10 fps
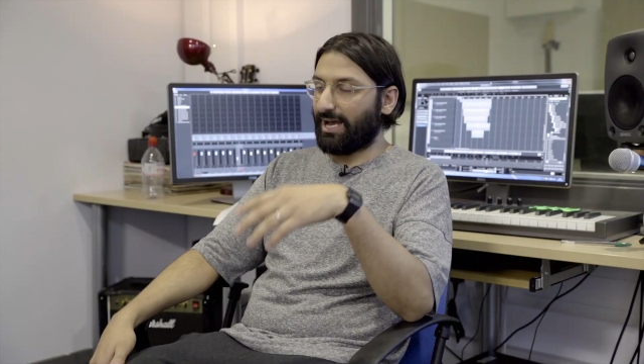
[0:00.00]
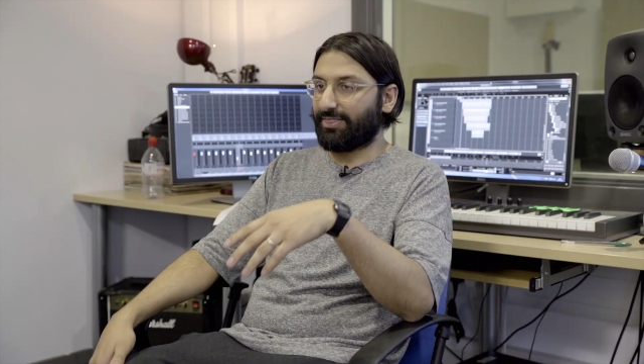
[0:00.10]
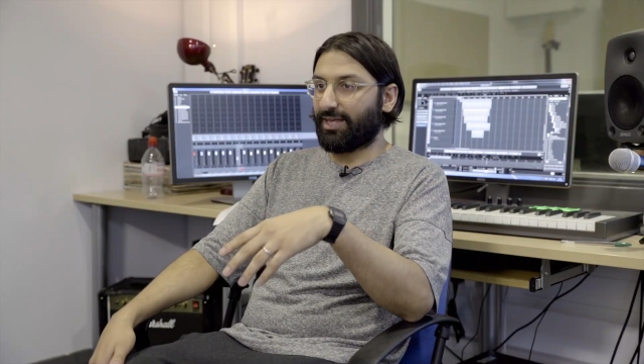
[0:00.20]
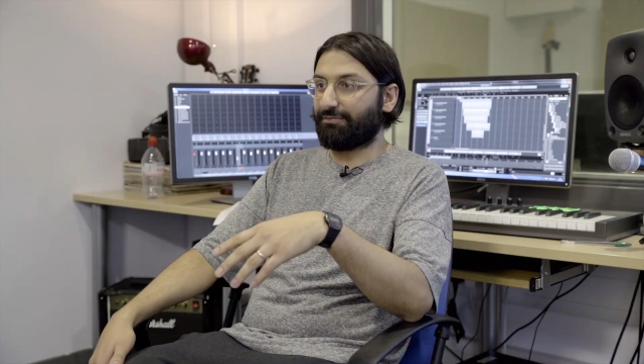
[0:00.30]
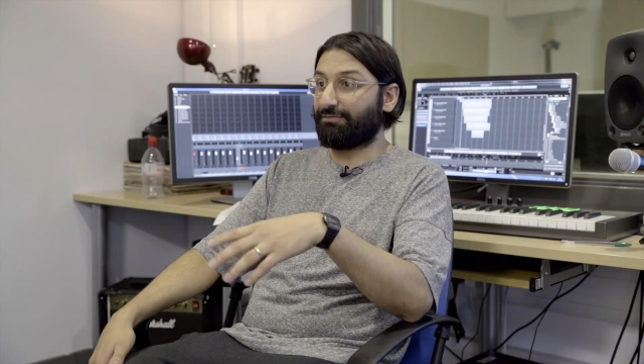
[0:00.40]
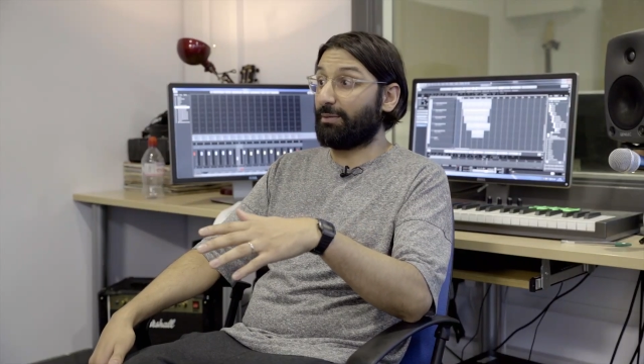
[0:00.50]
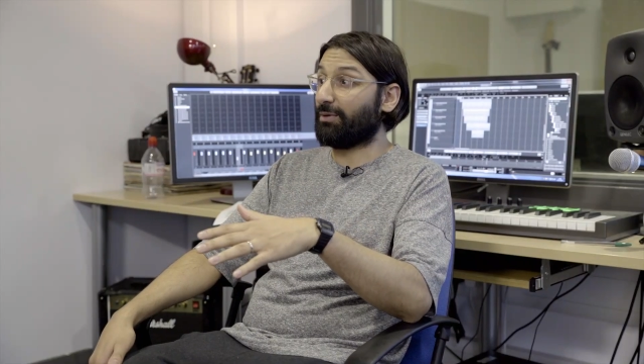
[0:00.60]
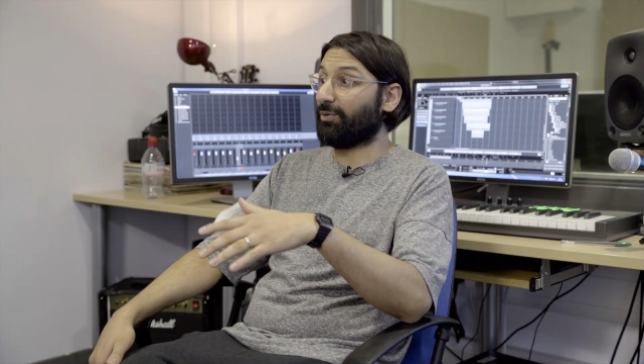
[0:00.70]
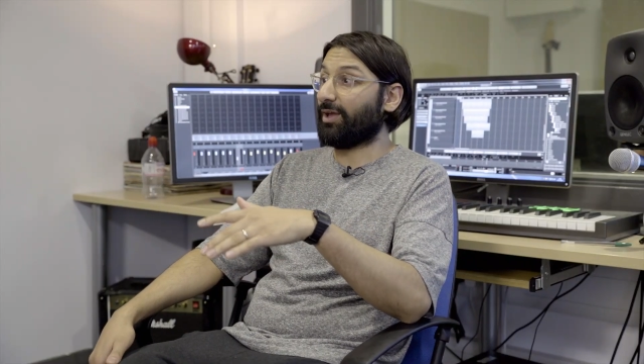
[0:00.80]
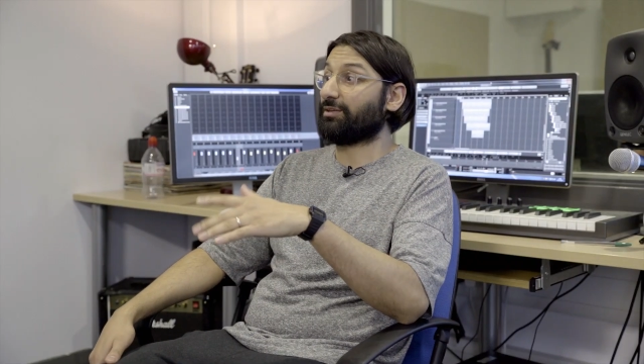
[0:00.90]
and then found
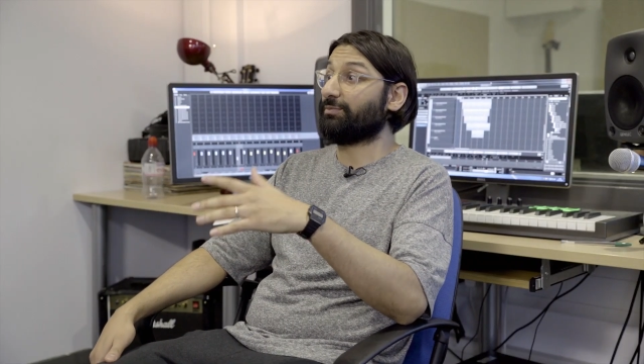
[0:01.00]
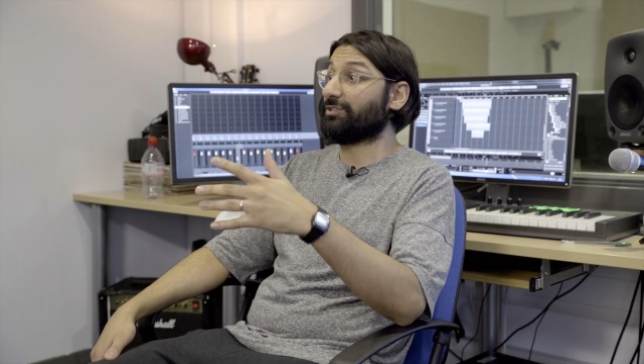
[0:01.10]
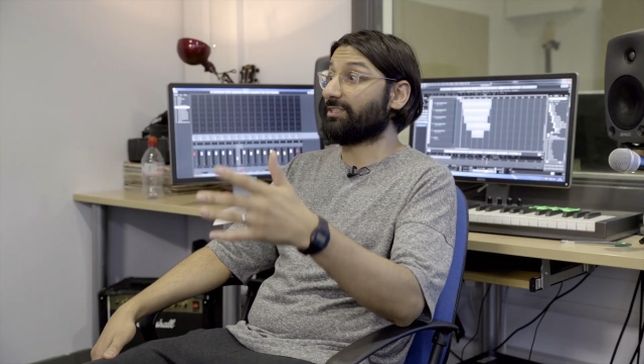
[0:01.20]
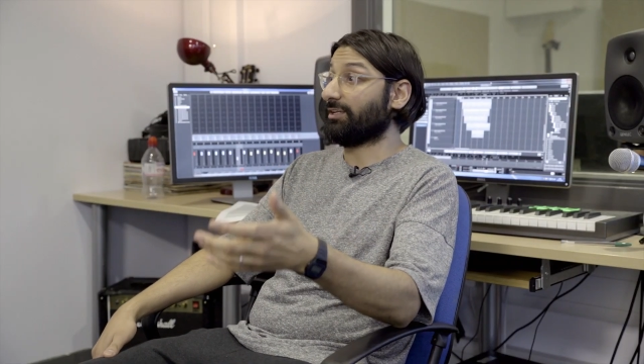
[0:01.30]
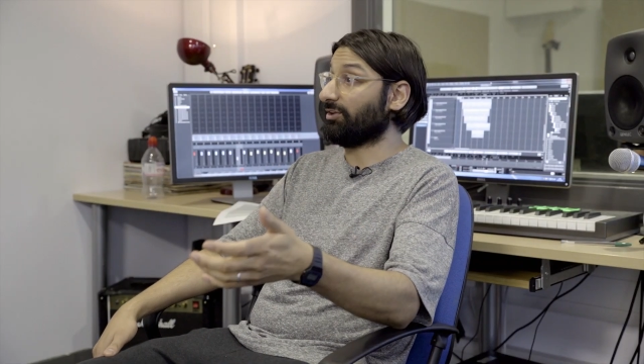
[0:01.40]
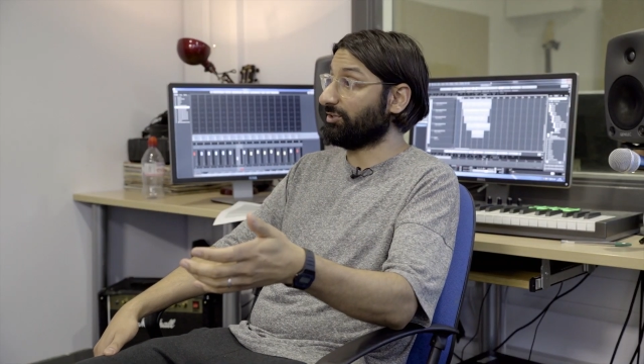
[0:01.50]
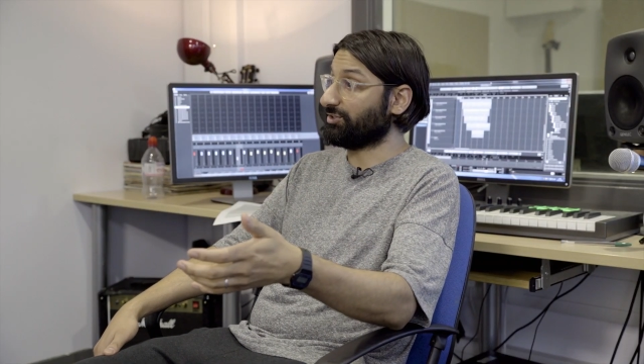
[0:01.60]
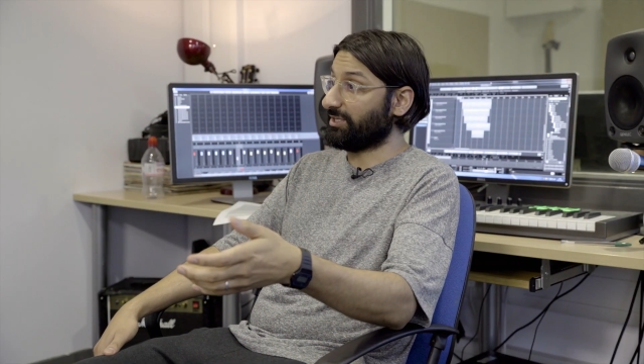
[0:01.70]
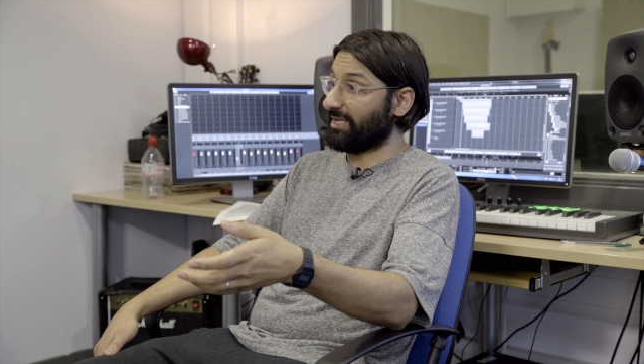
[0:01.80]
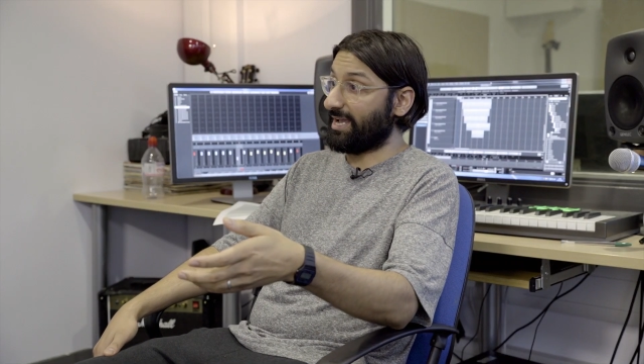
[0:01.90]
my way into music
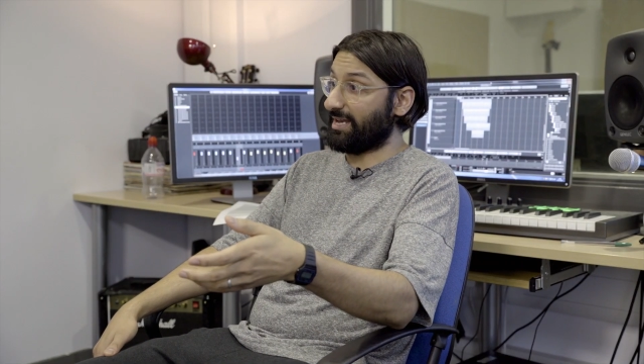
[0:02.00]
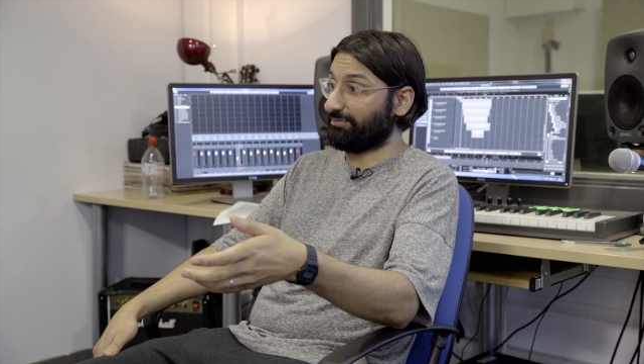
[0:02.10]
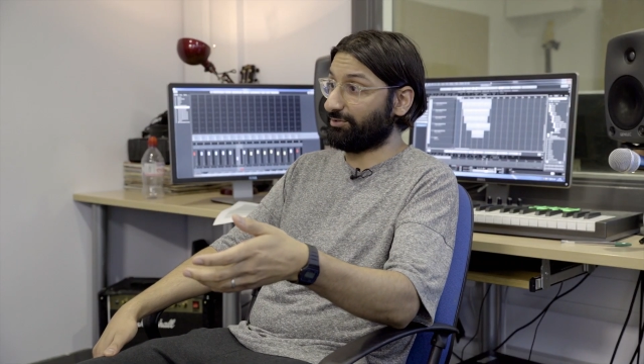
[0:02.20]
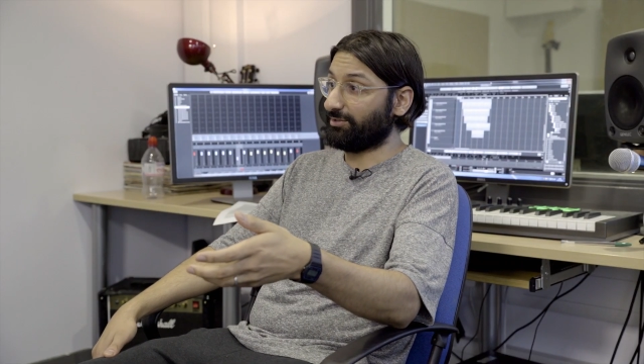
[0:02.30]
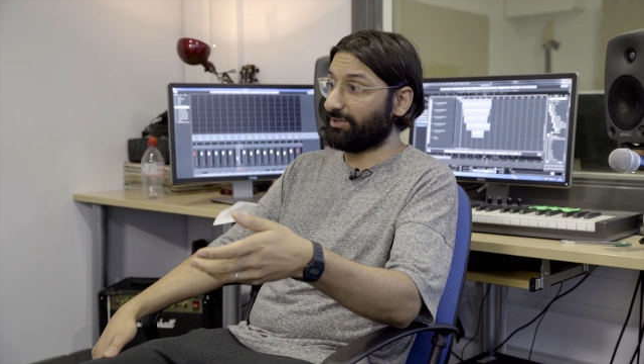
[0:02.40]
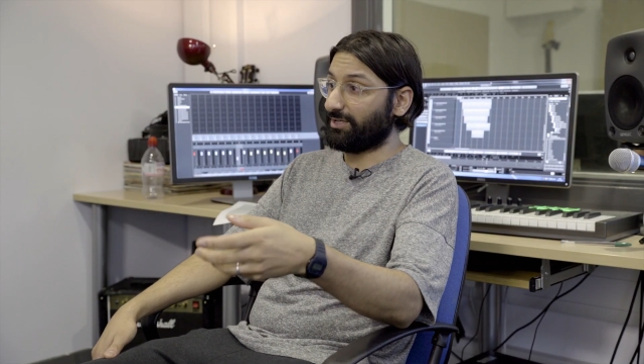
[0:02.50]
technology, A-level.